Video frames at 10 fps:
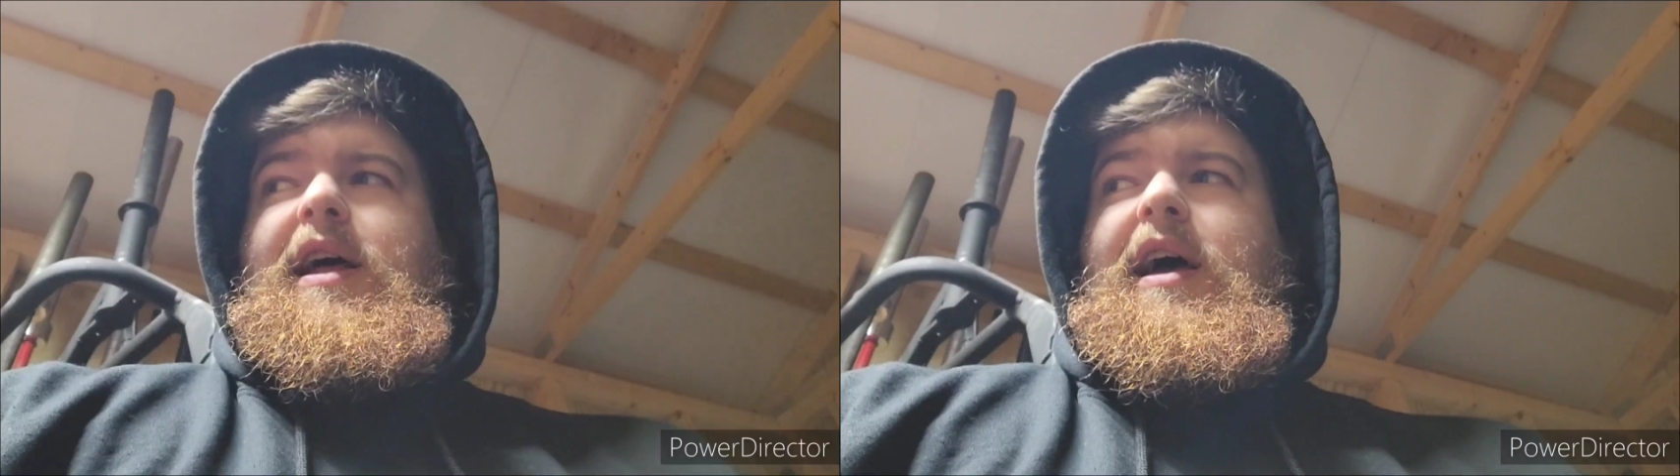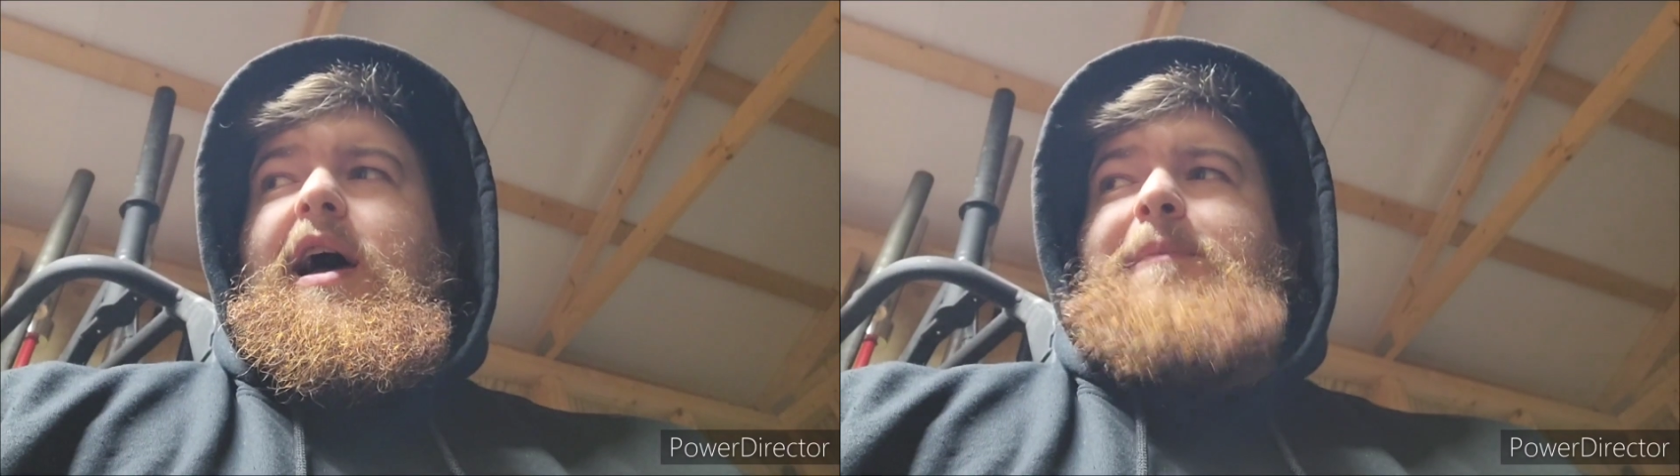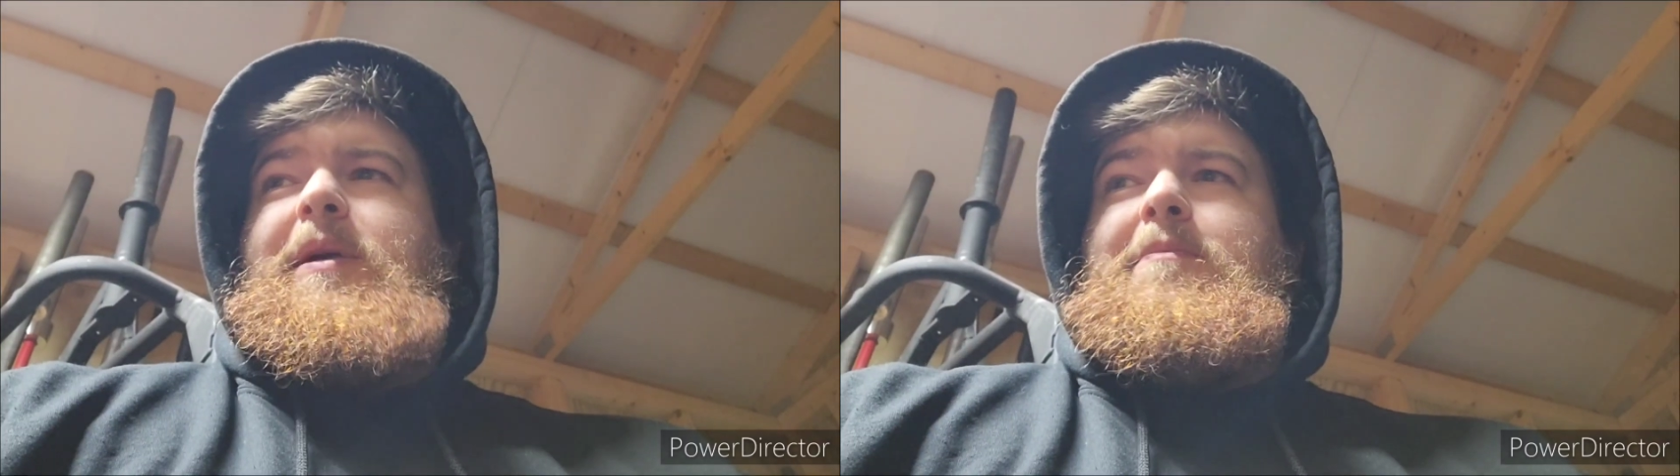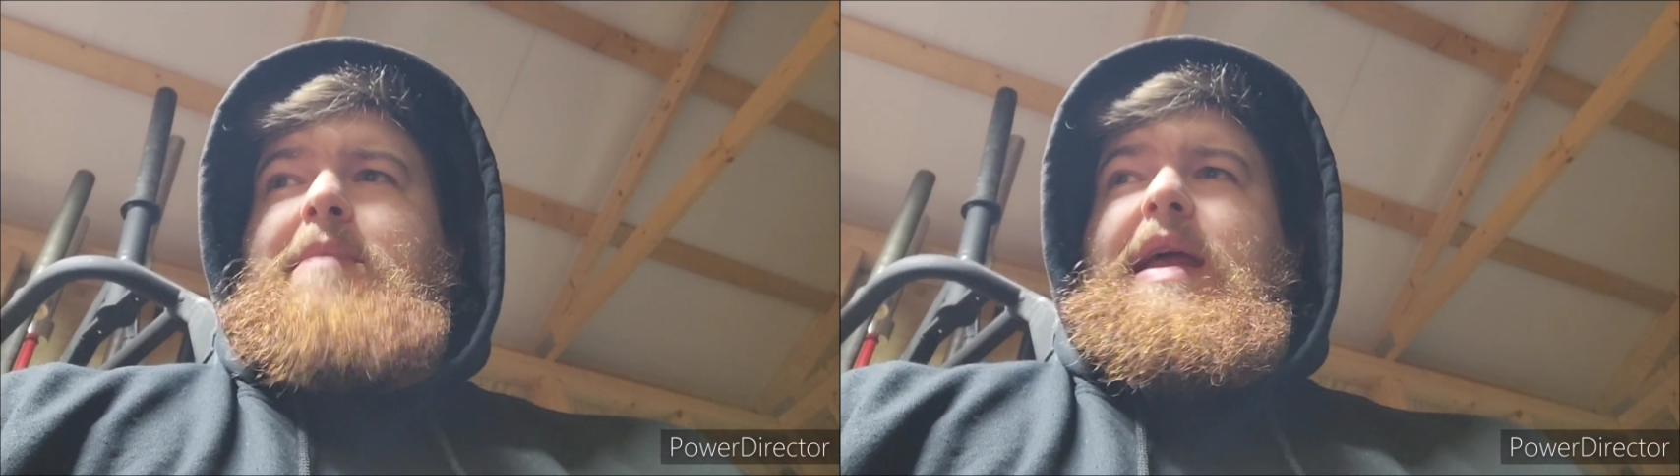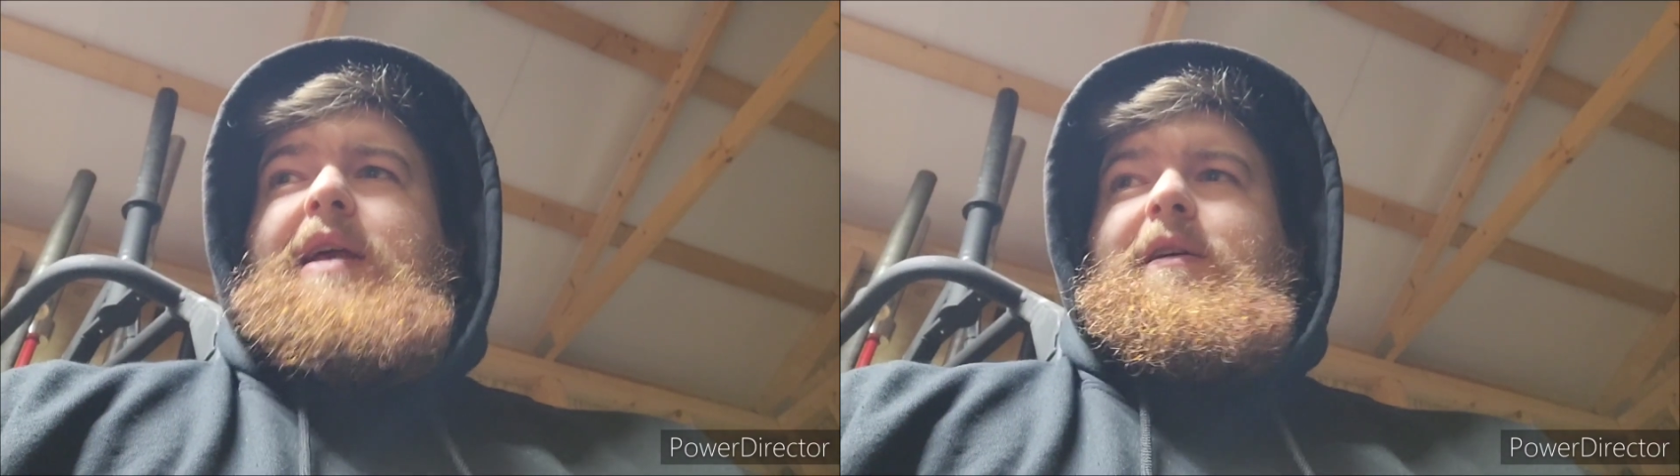happy
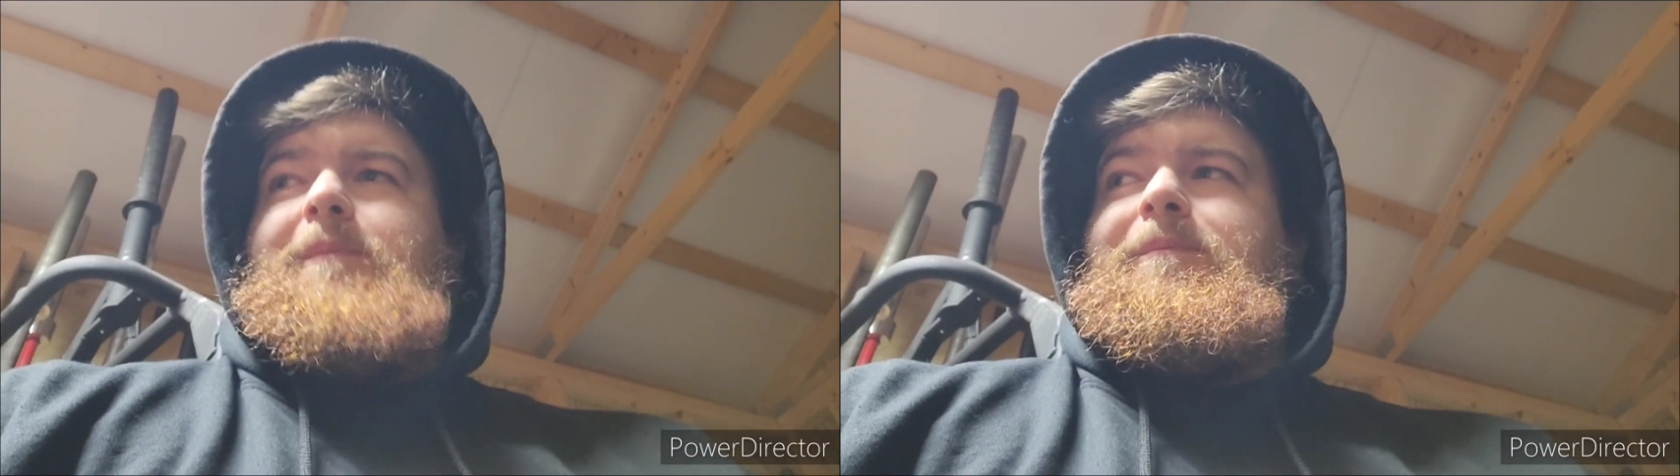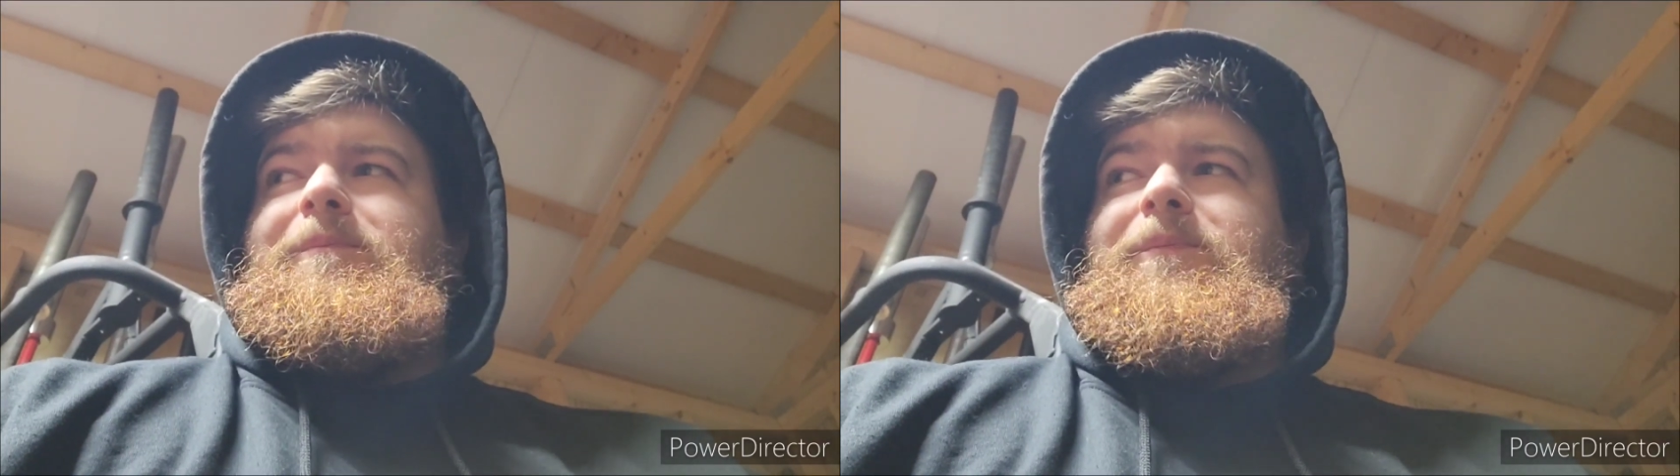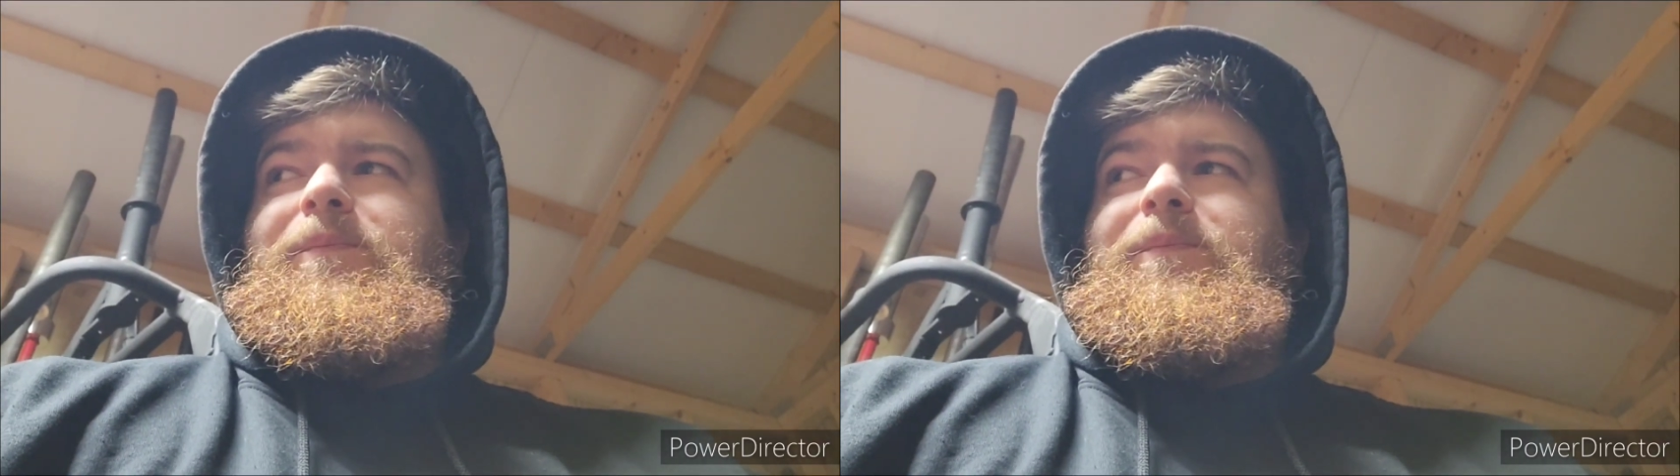medium.